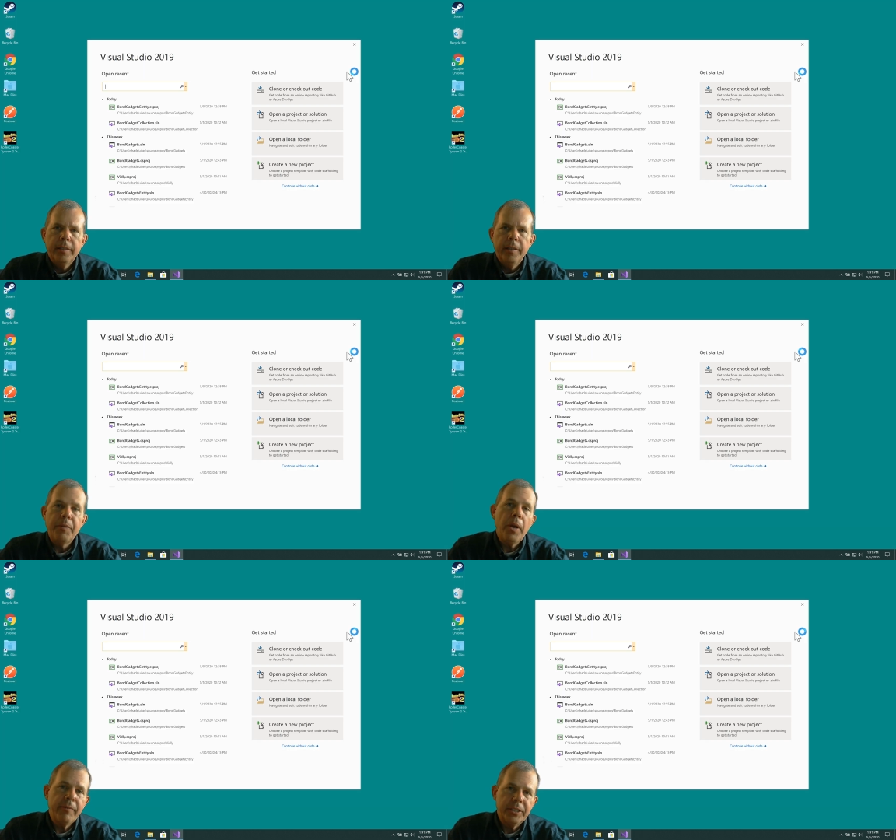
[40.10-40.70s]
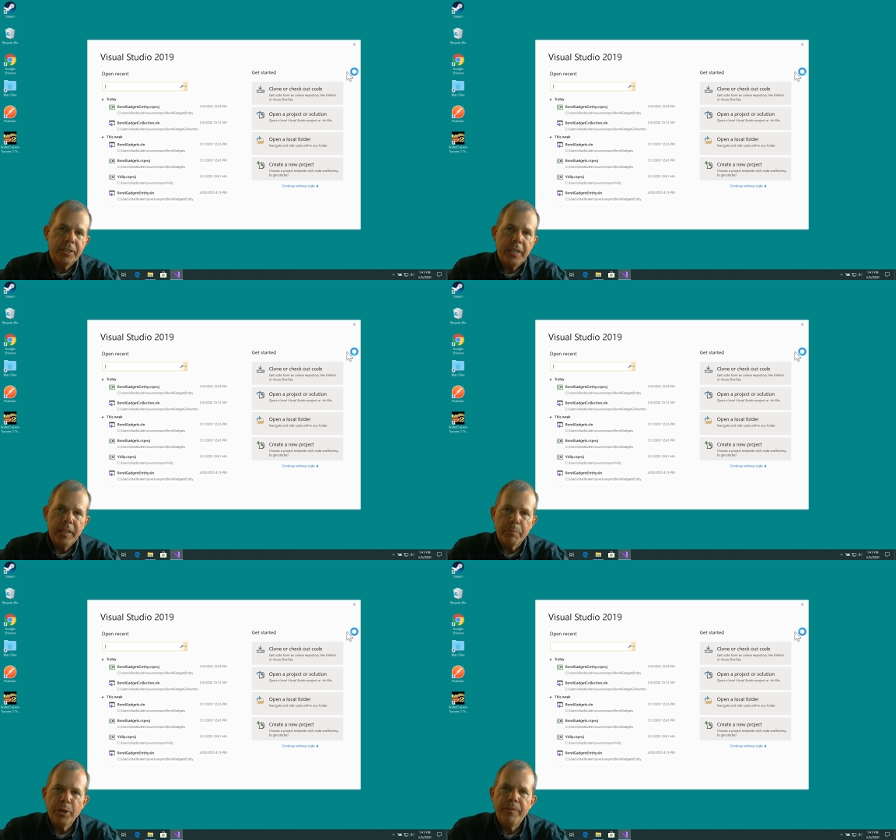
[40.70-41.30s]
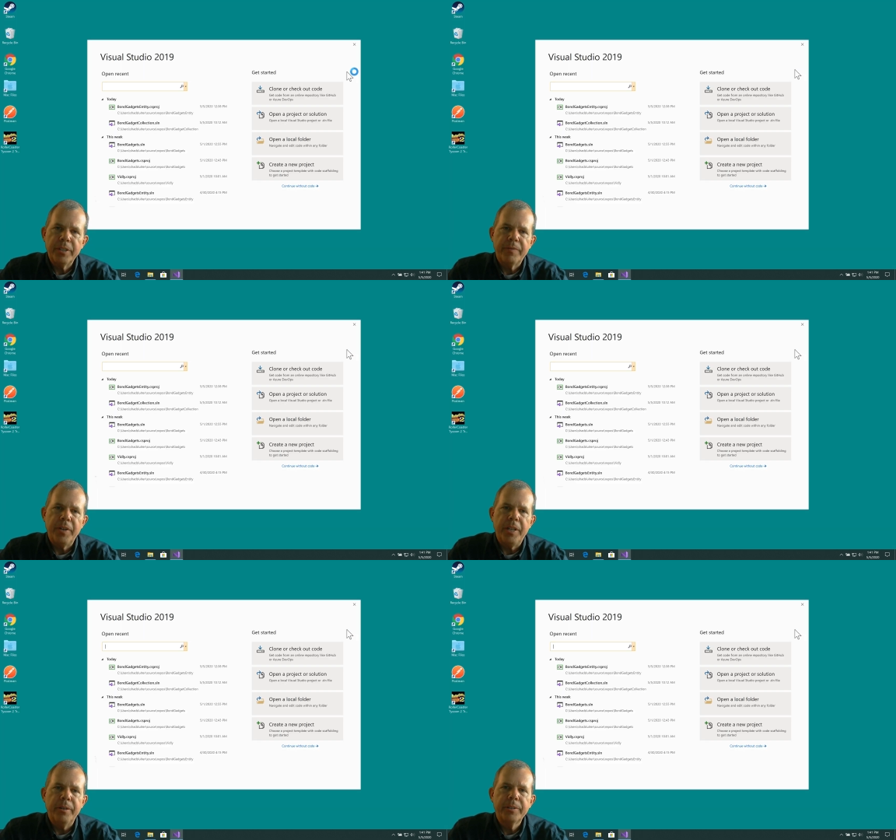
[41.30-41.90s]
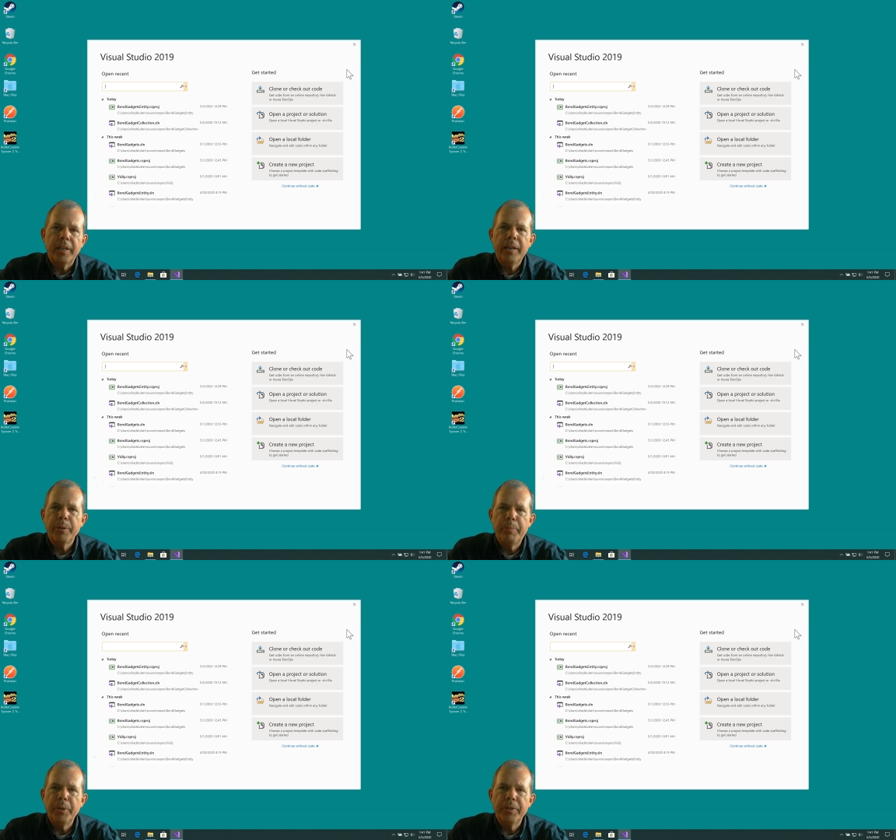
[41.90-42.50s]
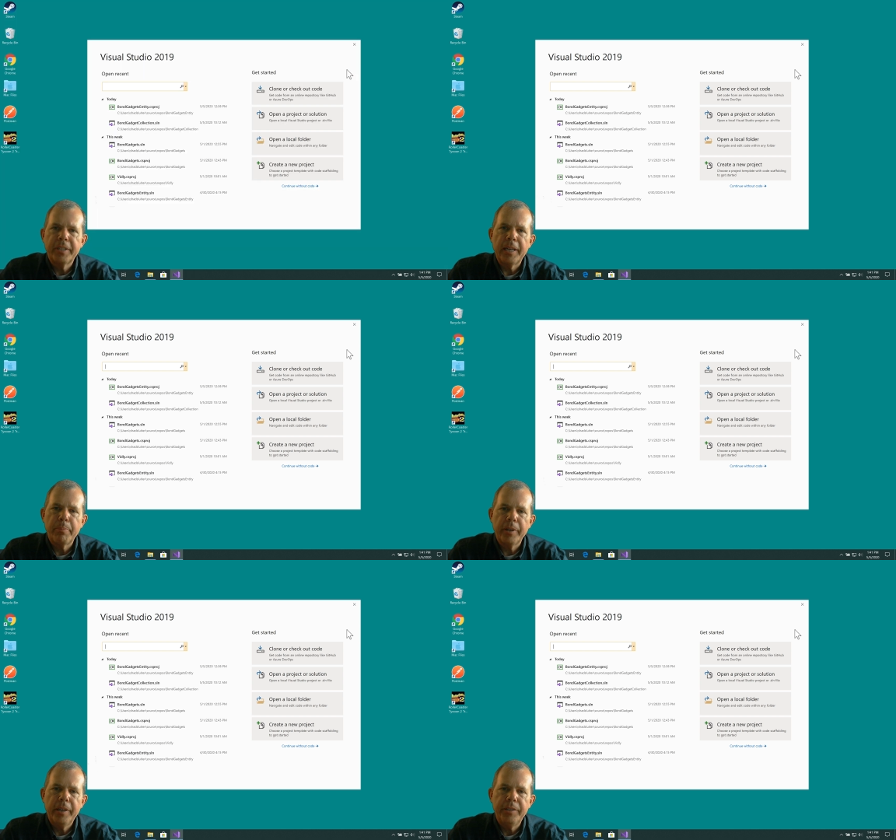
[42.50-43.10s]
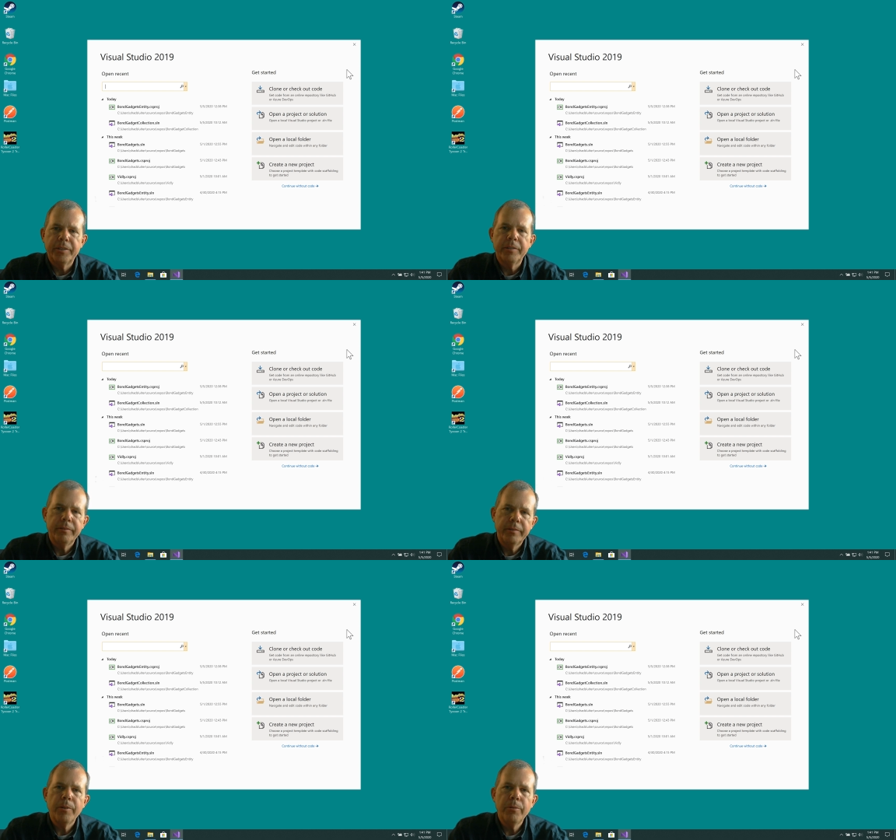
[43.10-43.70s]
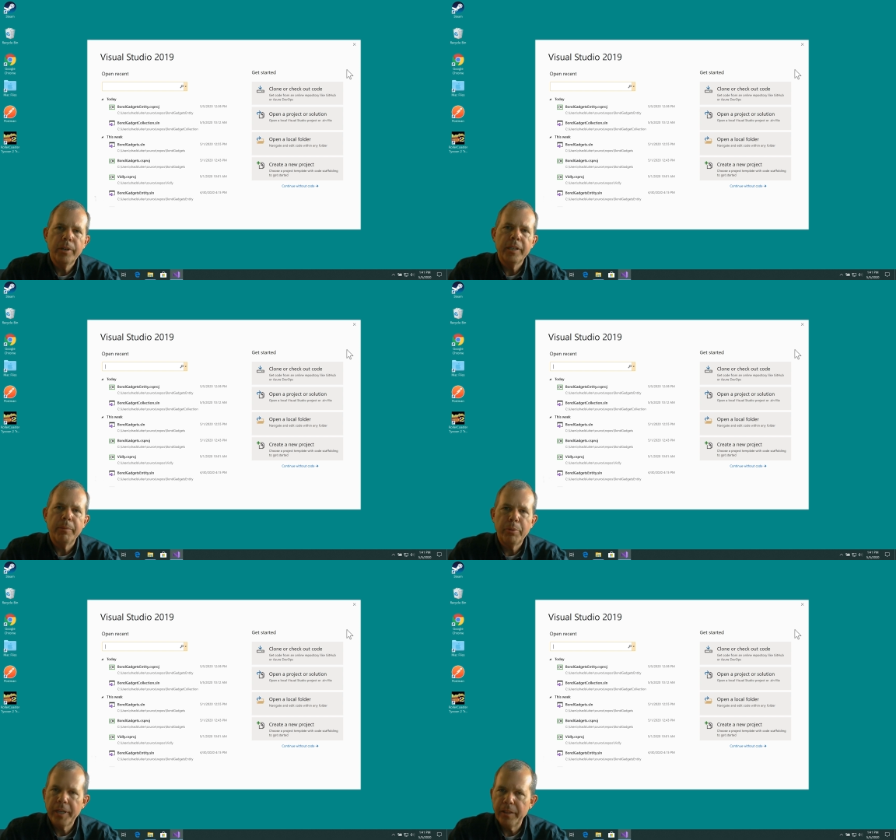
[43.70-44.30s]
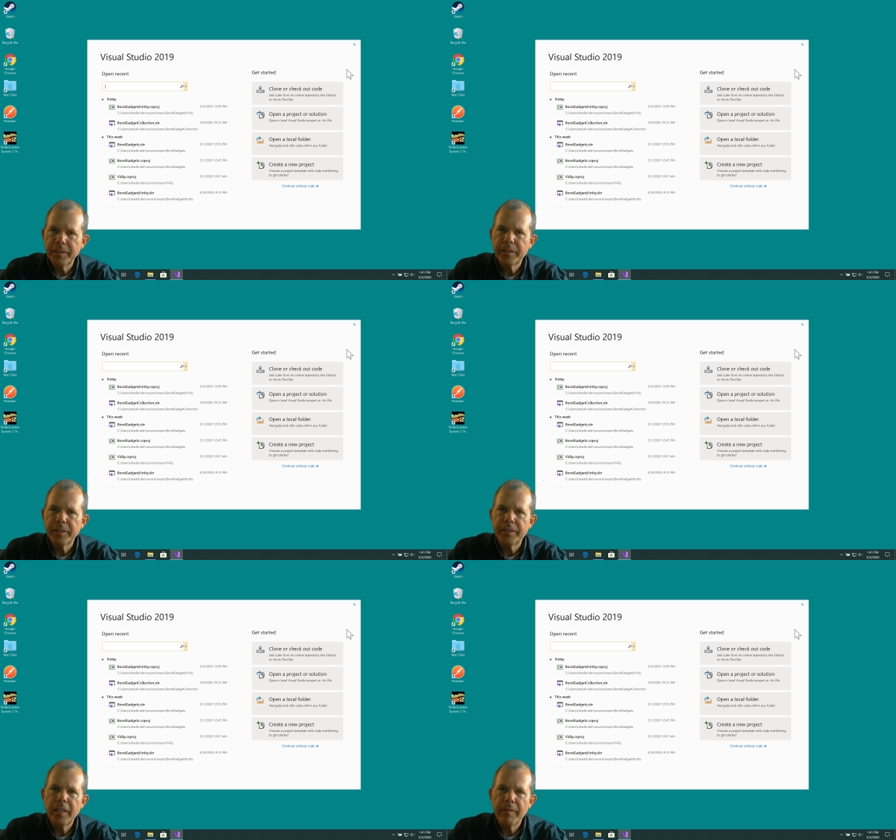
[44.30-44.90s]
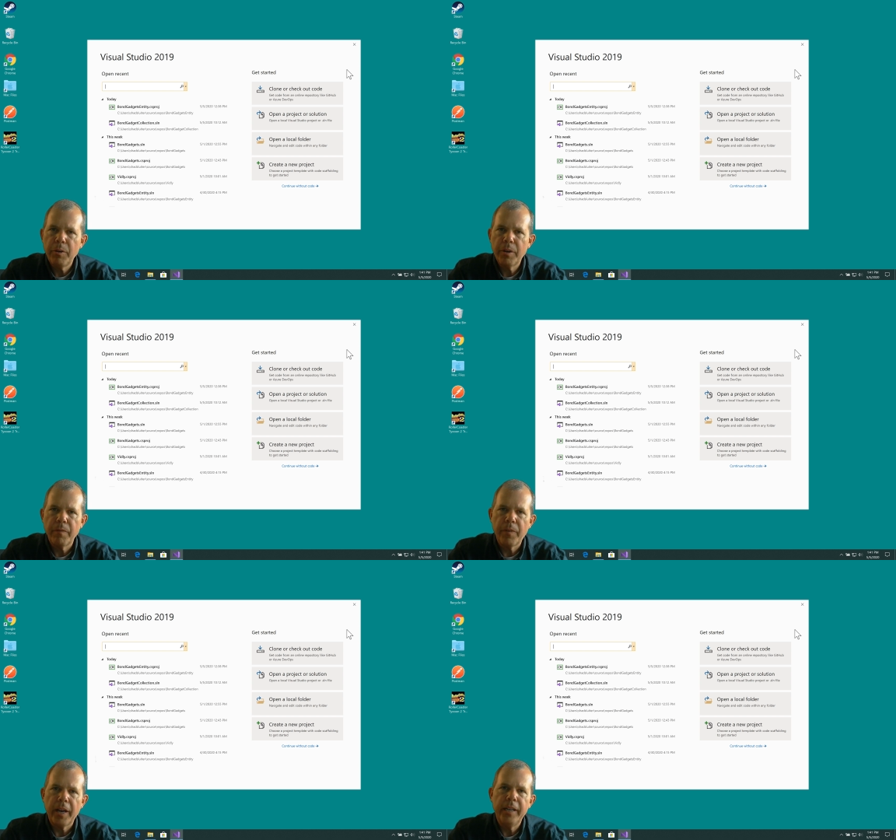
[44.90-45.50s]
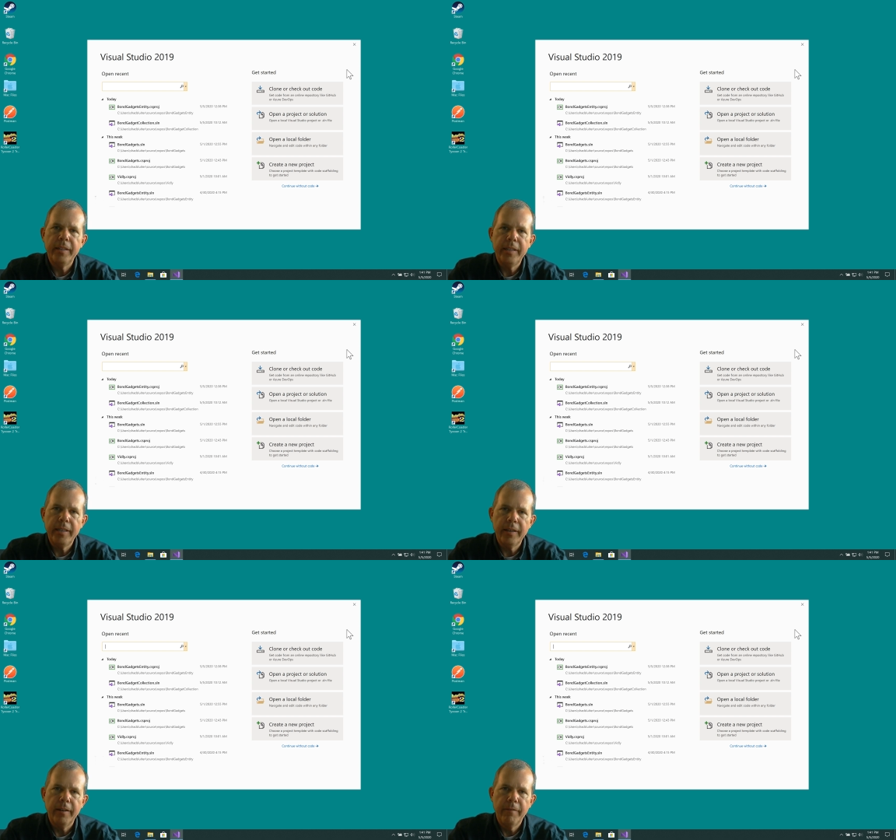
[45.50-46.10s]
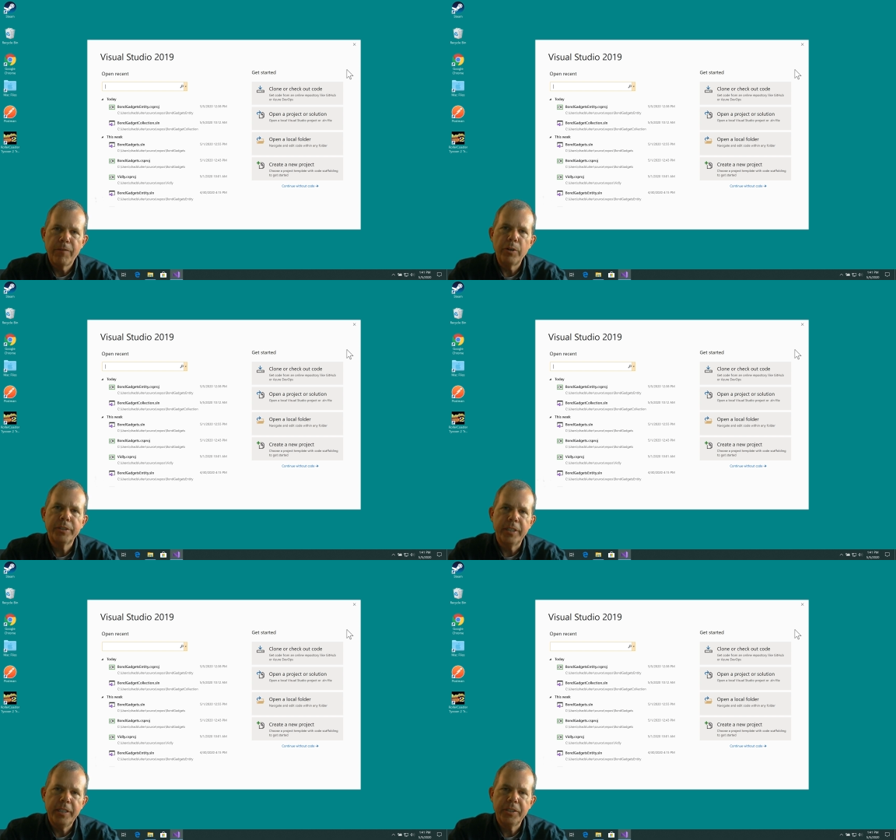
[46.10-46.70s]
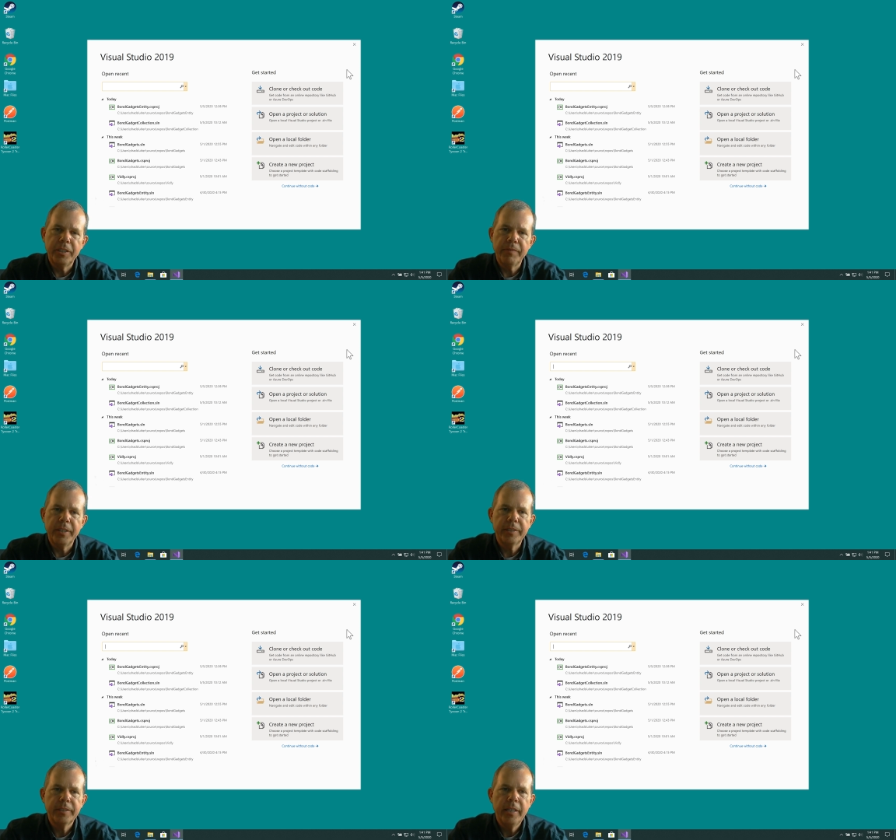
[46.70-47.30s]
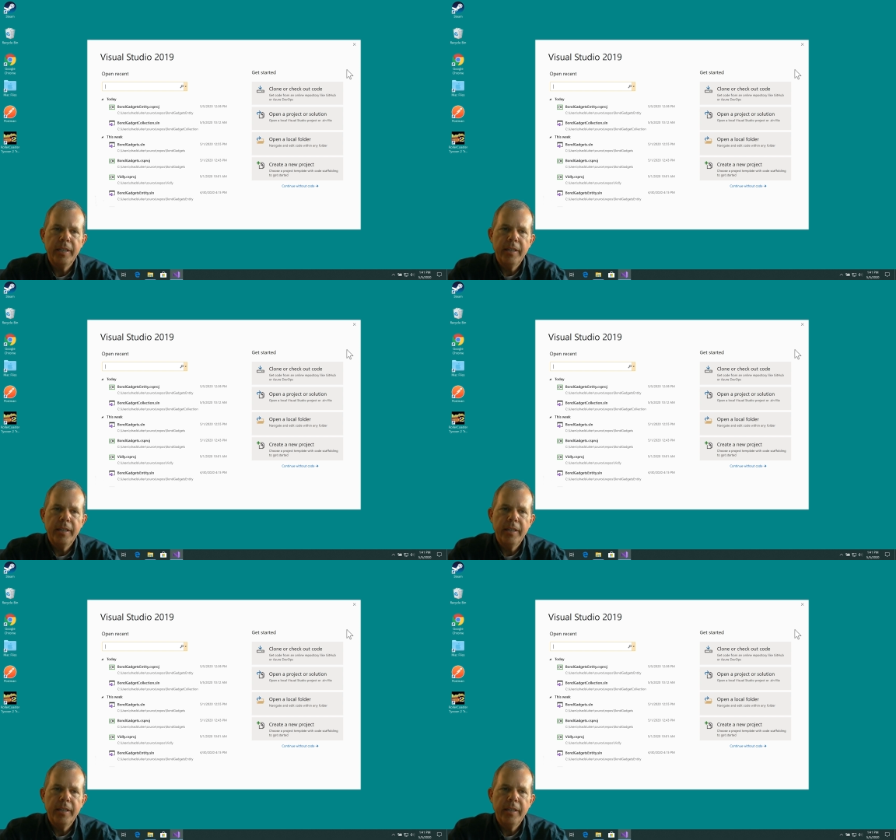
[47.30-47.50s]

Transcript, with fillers: If you haven't seen the previous videos on how to build this application, go look on the playlist to see if you can find the first edition of this.